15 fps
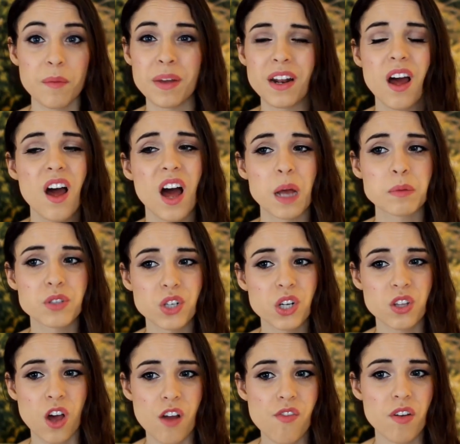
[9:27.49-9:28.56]
I mean, I'm
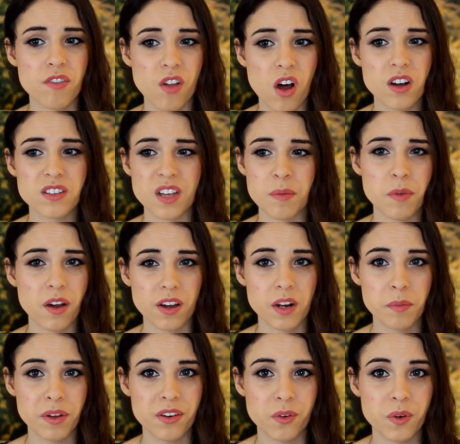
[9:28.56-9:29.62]
sure a lot of the vlogs I'm not
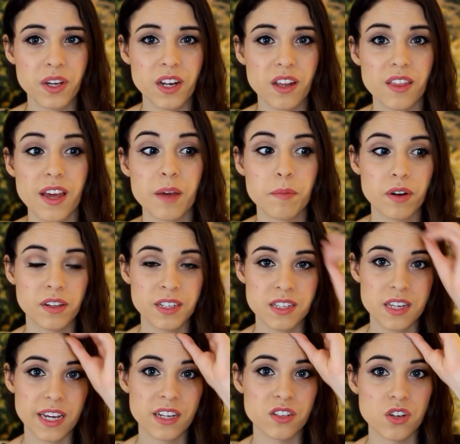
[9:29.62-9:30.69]
going to be doing anything, but at
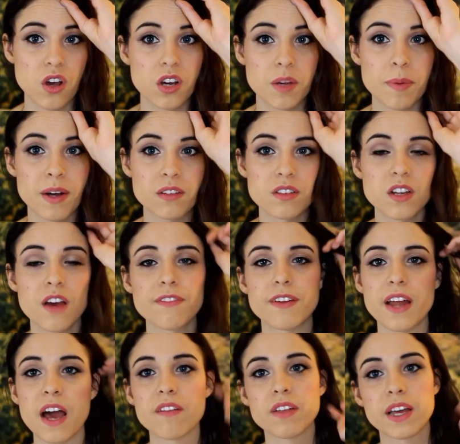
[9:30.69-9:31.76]
least I can talk about
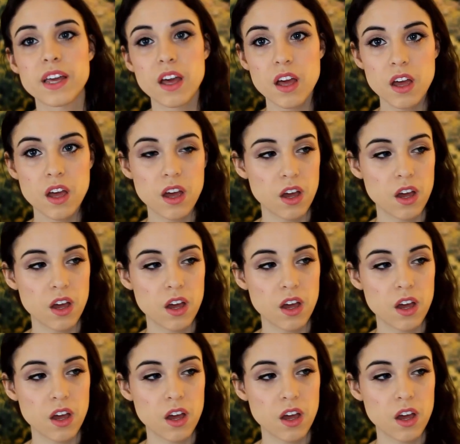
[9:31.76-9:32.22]
stuff and have like